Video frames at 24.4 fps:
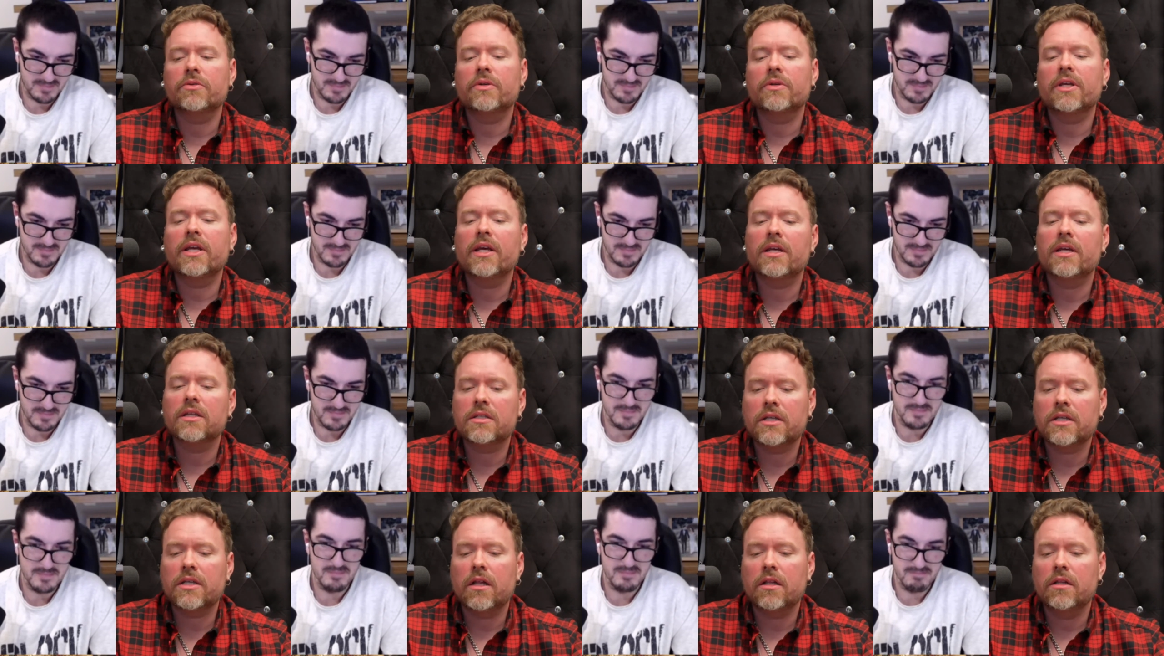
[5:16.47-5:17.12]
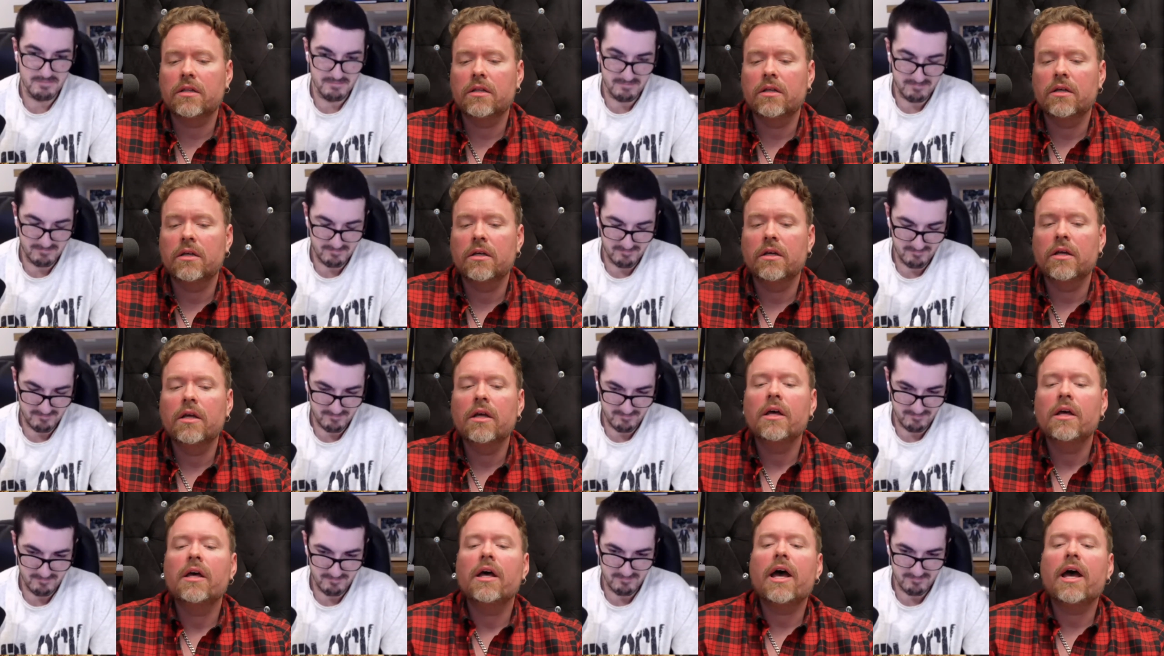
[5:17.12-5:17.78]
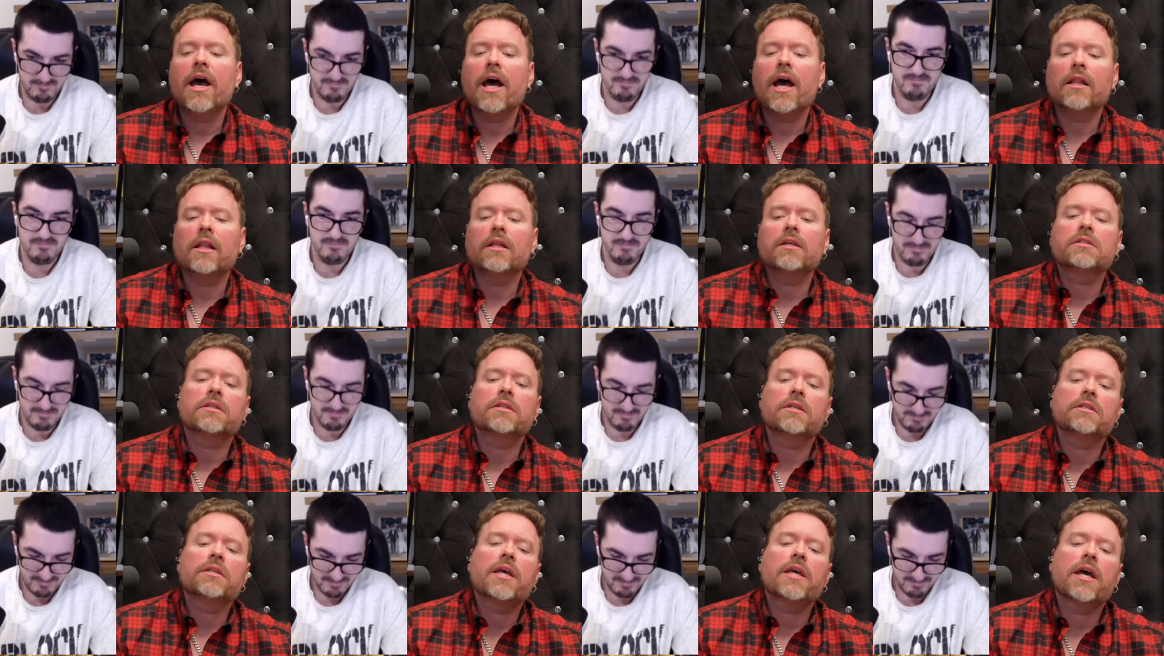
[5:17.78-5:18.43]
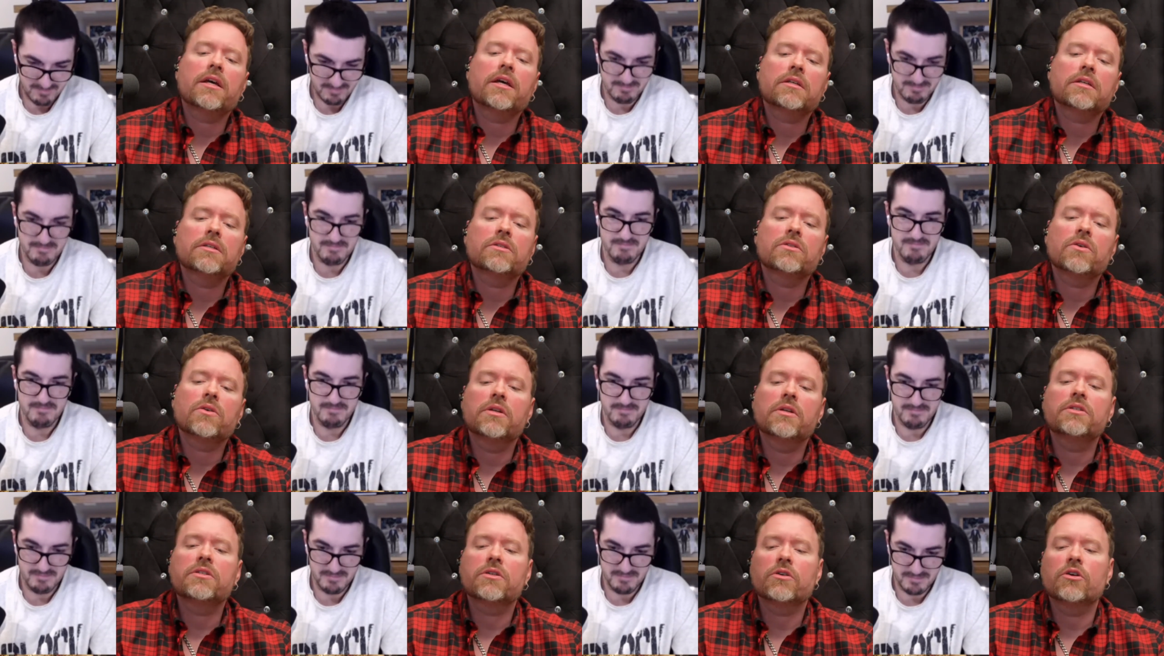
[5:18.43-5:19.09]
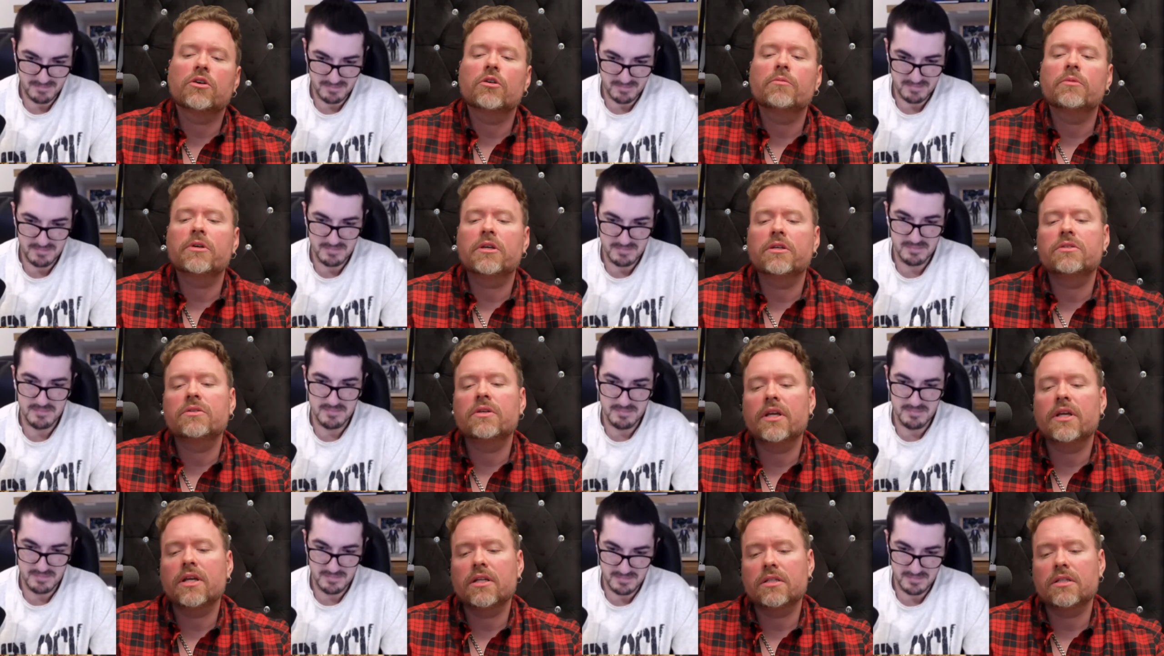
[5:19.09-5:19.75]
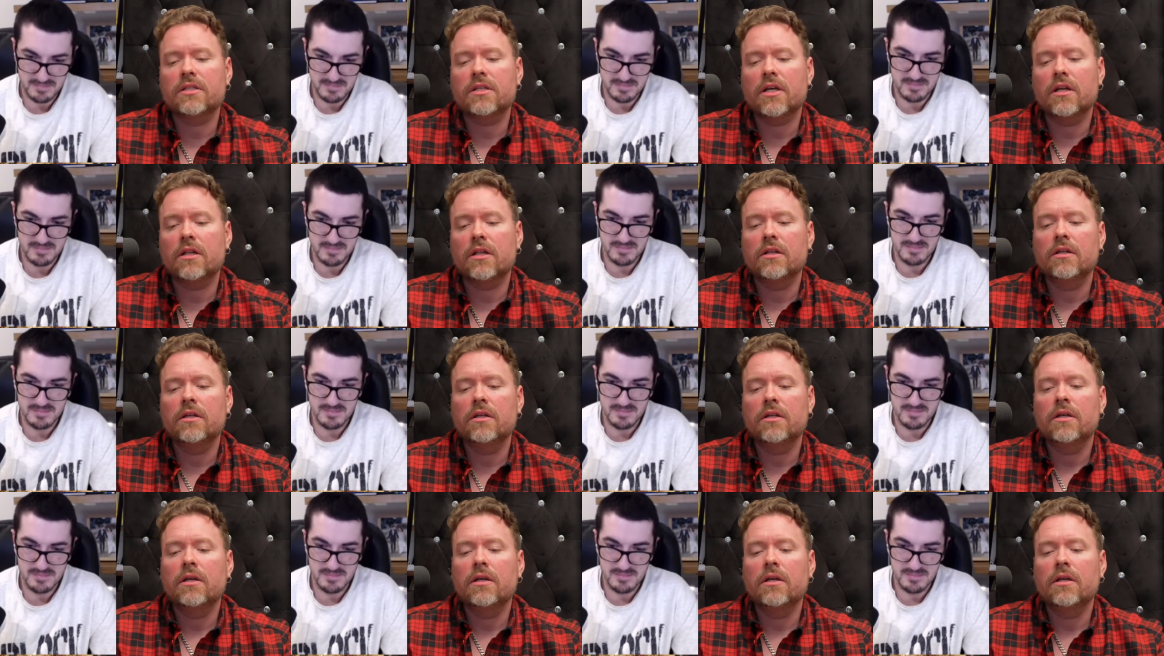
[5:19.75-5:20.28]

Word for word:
Speaker 1: you can't sell. Alex thinks hex is going to zero because you can't sell.